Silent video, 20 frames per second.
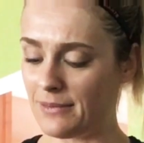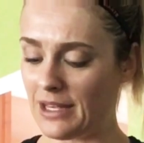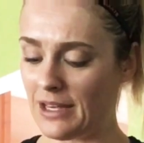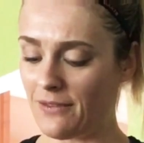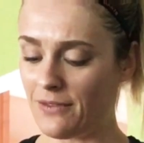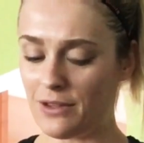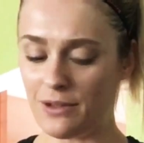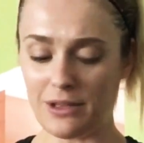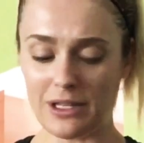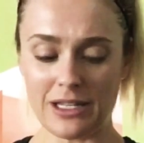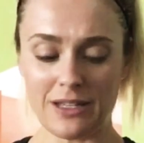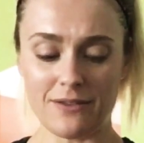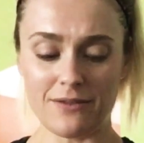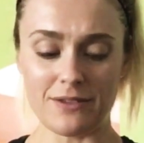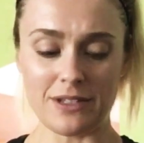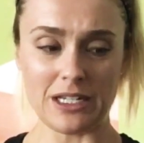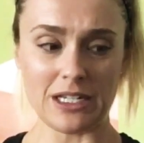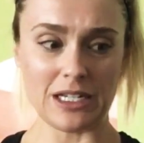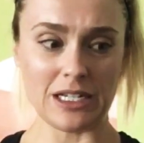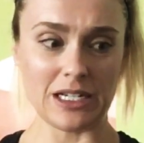If you live
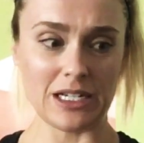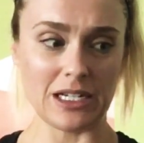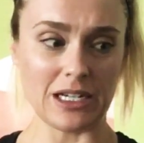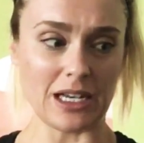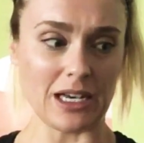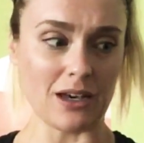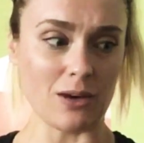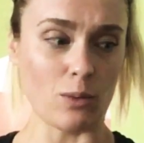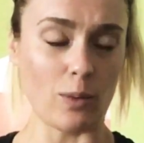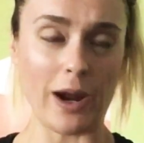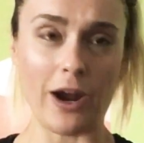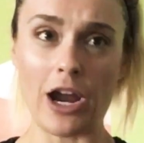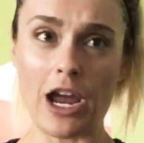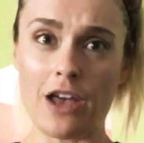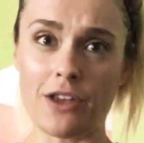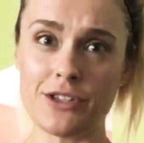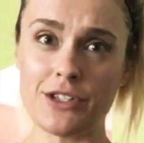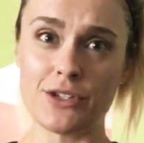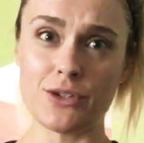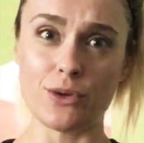near a
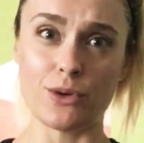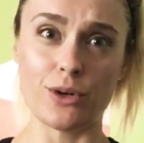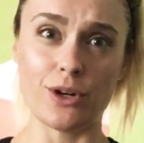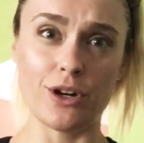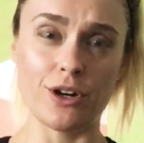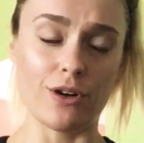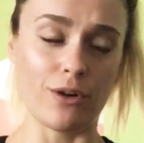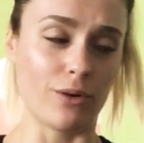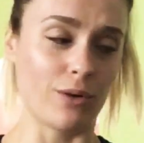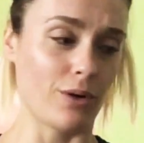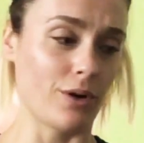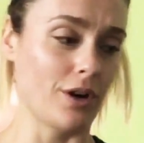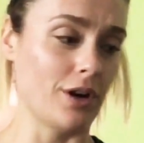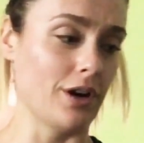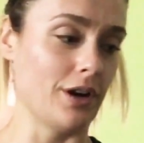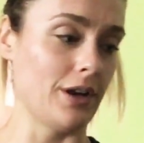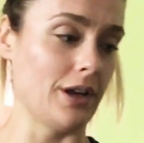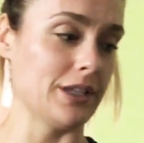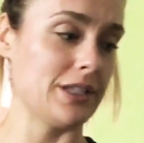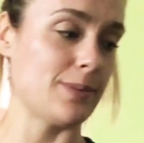warehouse store
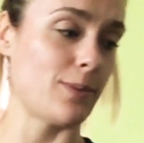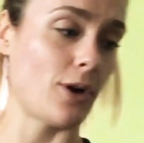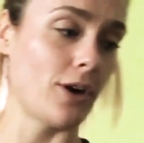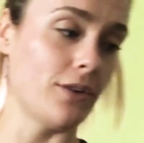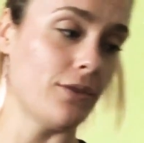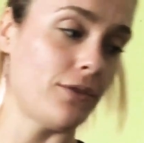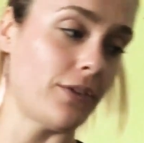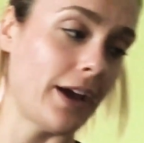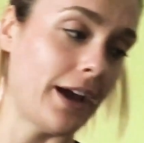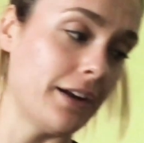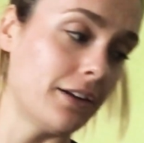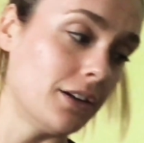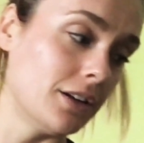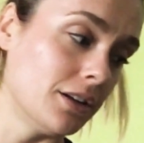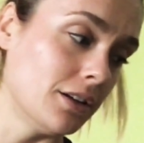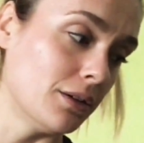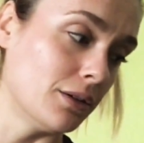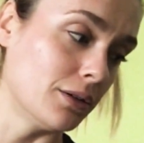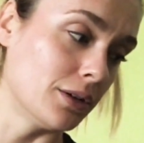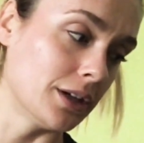or a Smart and
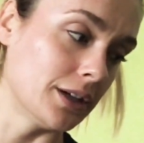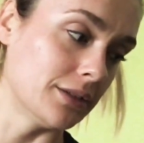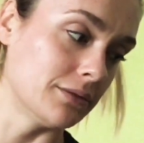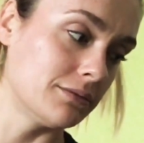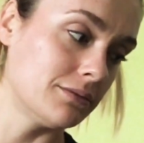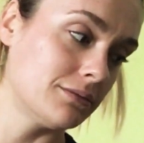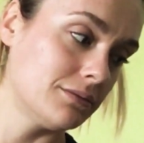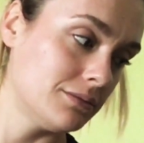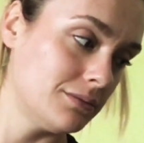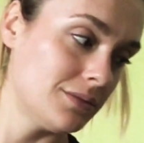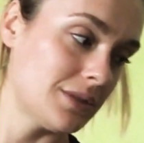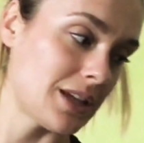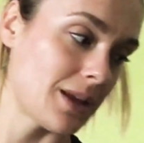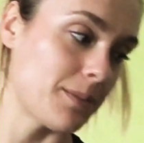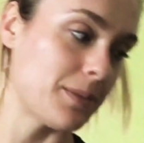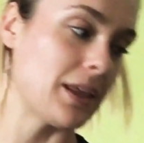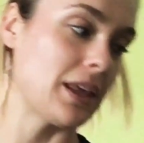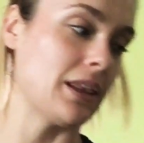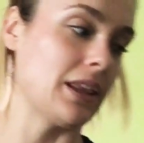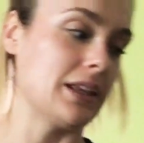Final or
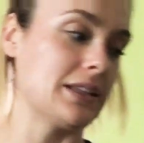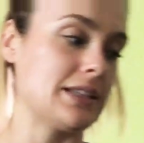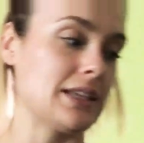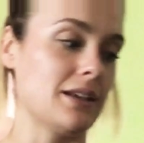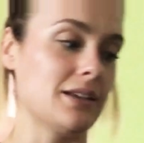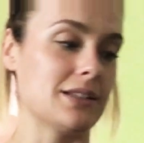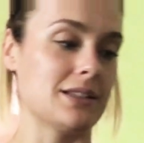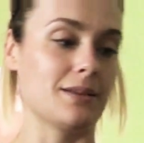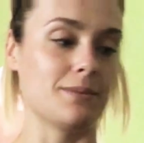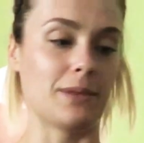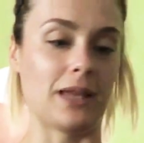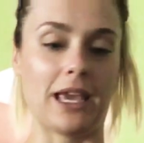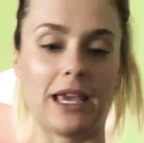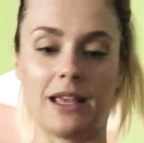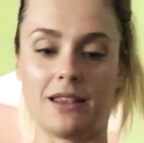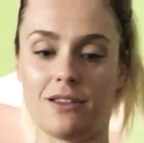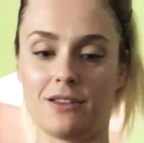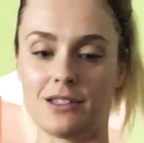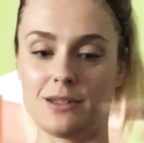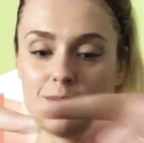something that sells them like
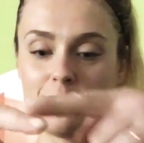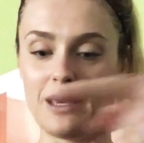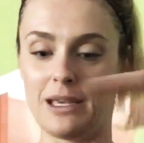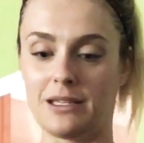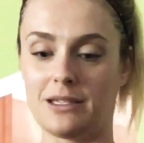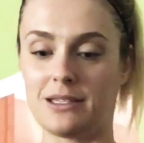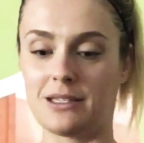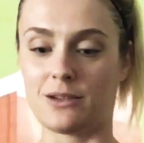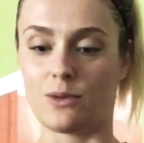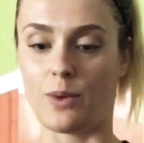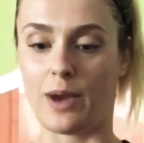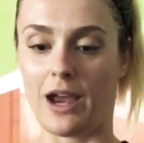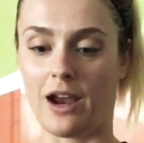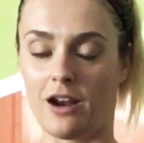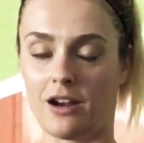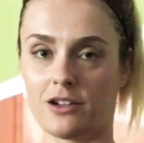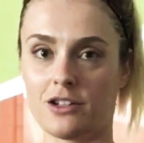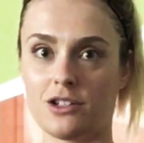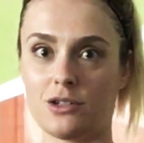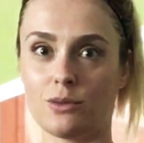in those big
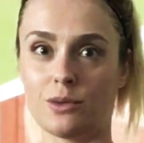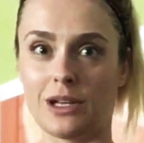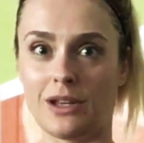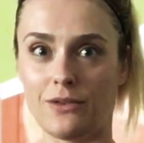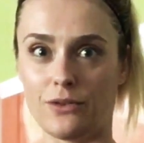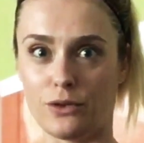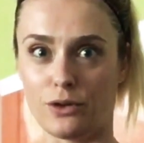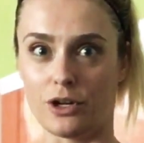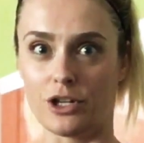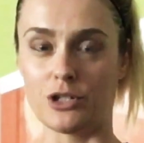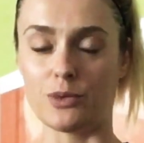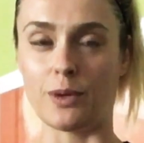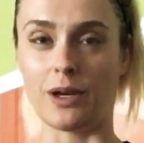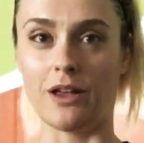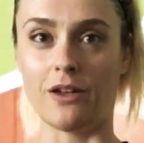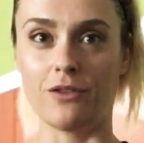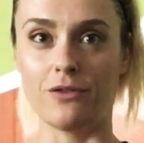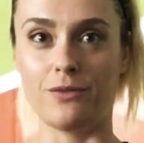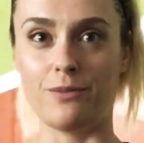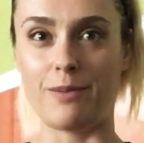square 24 or
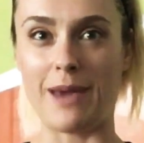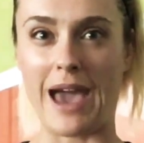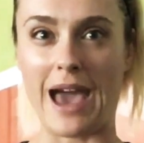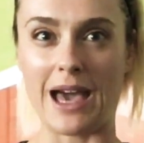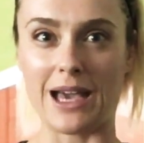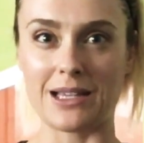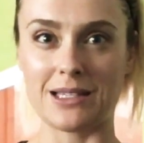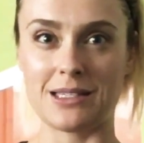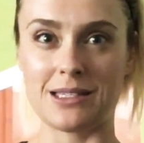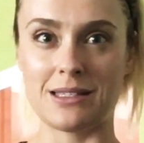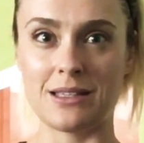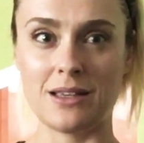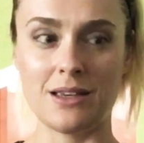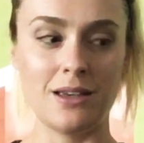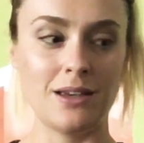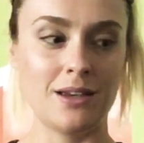12 packs,